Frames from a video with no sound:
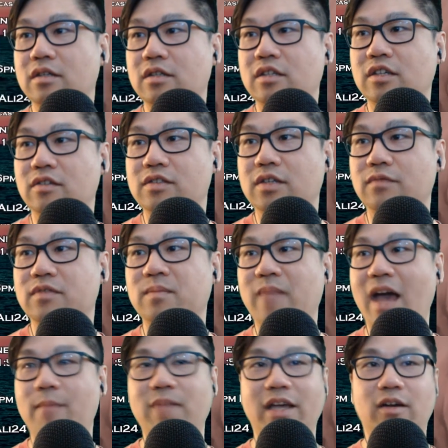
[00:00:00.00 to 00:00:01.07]
Yusuf's
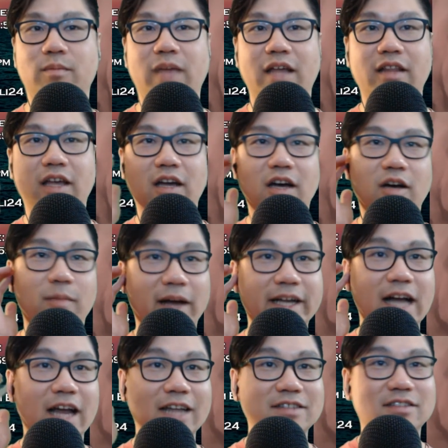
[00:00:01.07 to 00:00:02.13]
Mapmaker Melee. Oh my
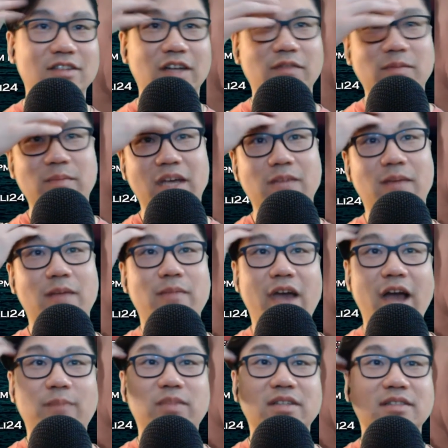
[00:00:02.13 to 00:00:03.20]
god, I still haven't made my
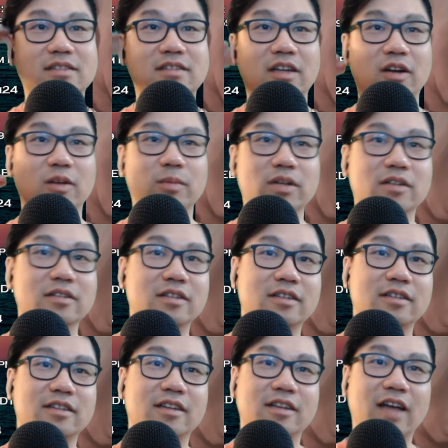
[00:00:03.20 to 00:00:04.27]
map. This is terrible.
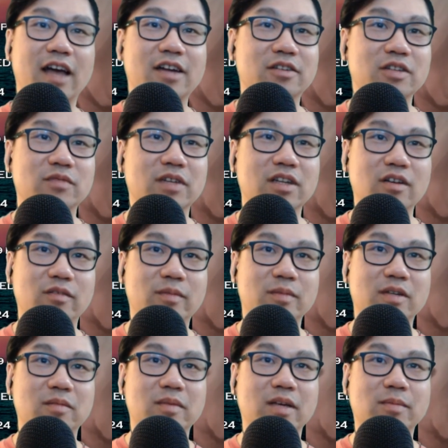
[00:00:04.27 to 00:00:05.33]
I don't even know if I'm
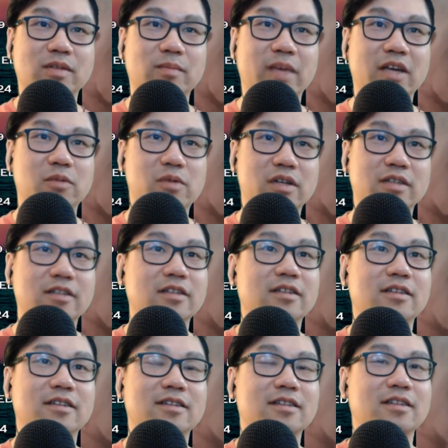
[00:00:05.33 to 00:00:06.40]
going to be able to make one.
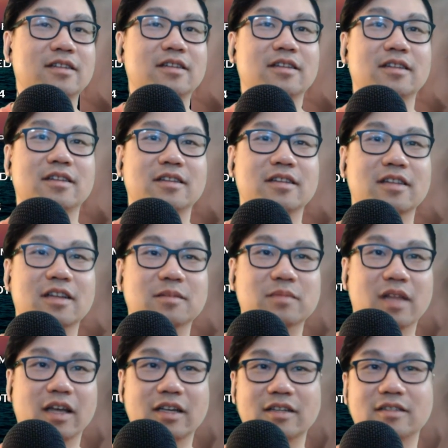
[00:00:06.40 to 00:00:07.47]
I'm
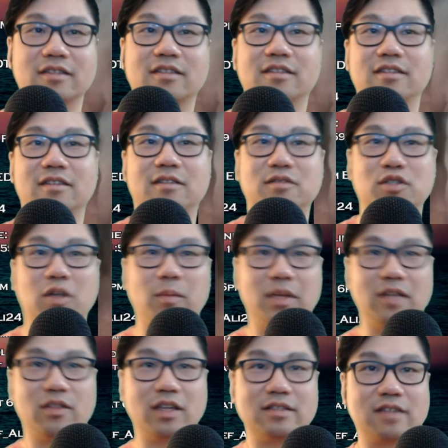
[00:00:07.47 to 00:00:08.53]
like, so
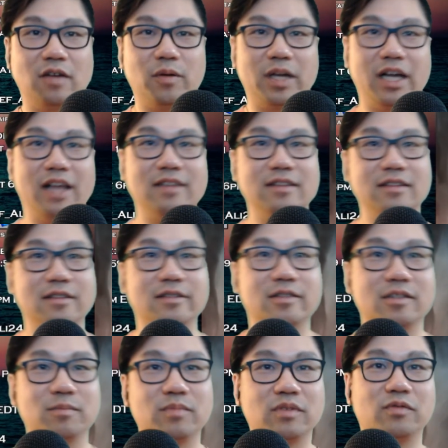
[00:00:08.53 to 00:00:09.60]
many things going on
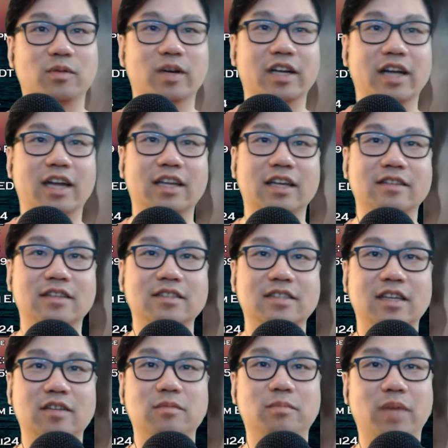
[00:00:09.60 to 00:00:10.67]
before I got to get this in.